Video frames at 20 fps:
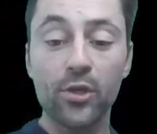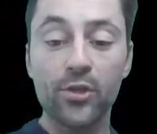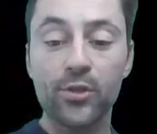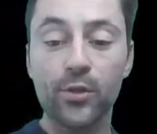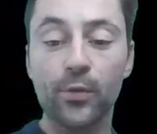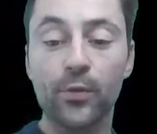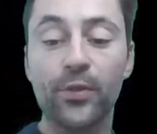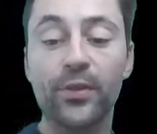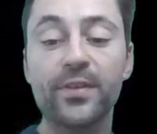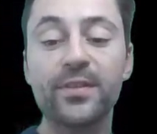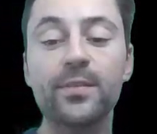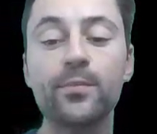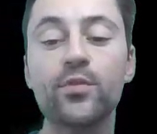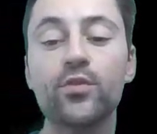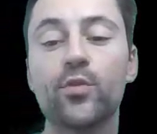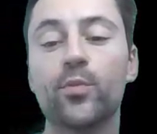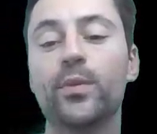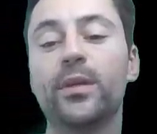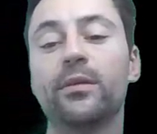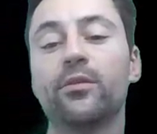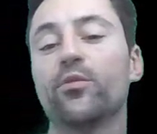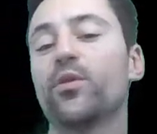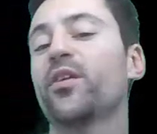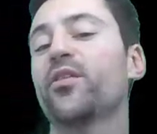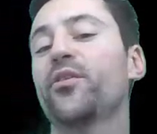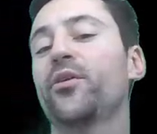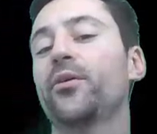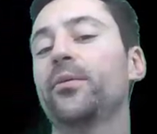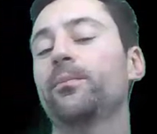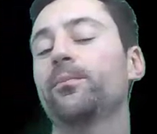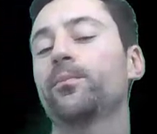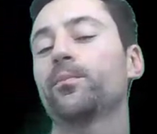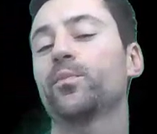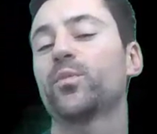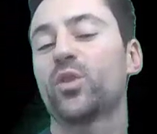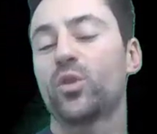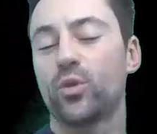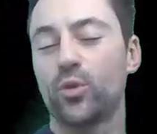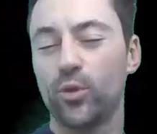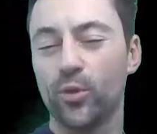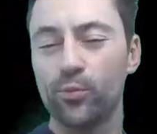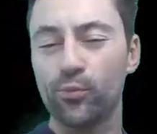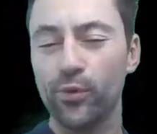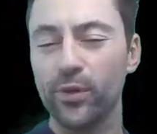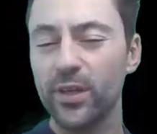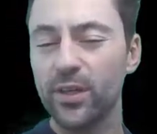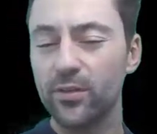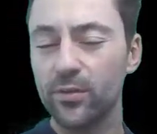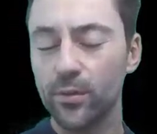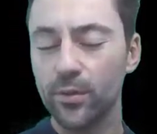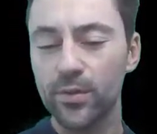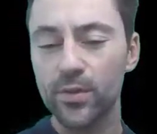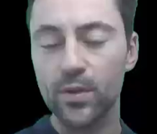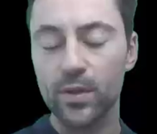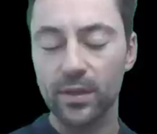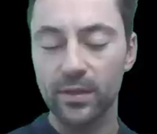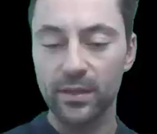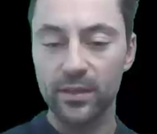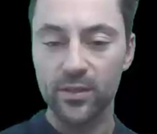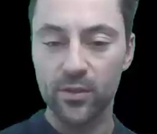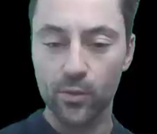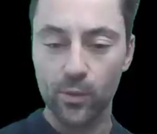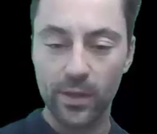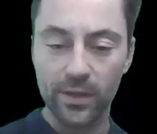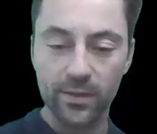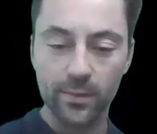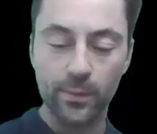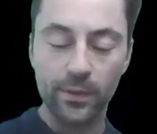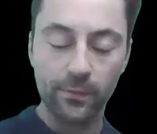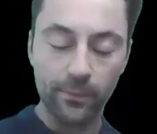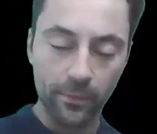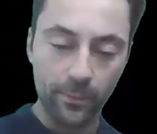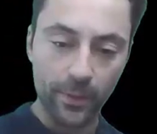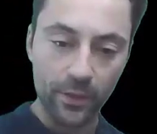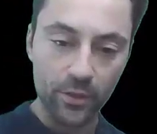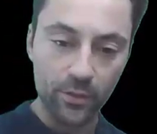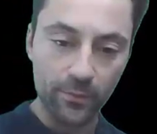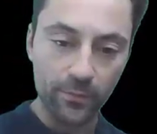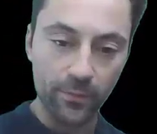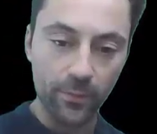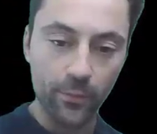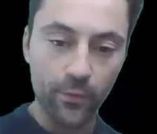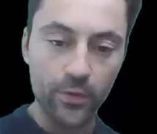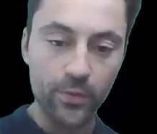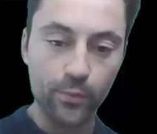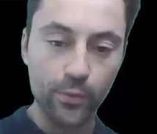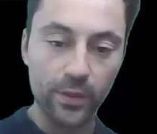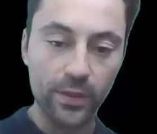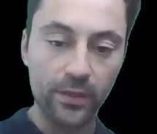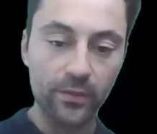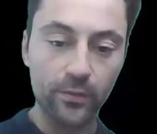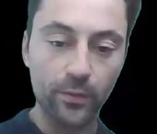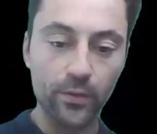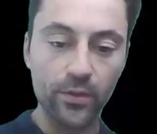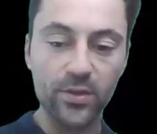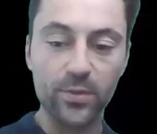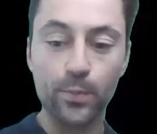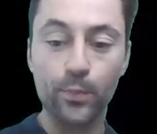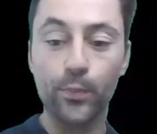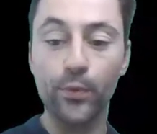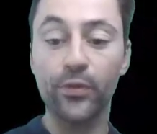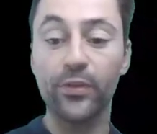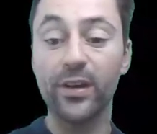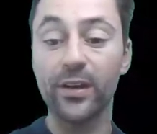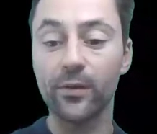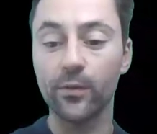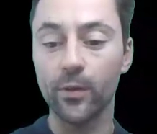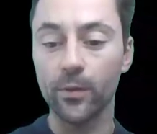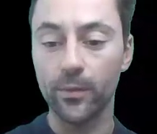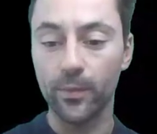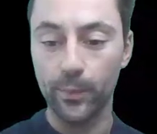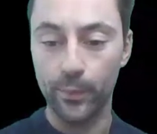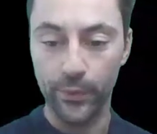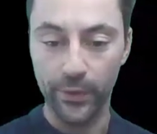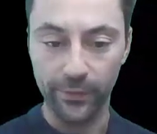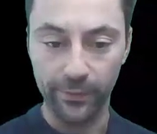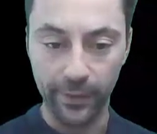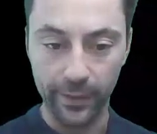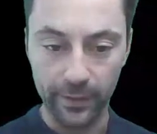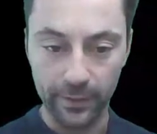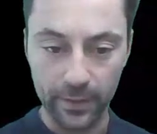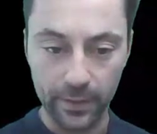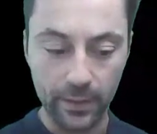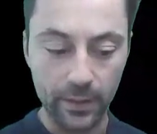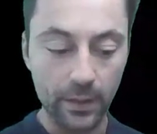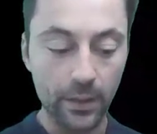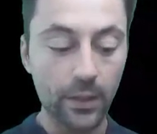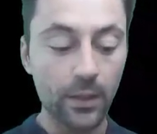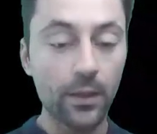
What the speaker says: So they seem to be rather good predictors. You can extract some information from those predictors, but they are not perfect.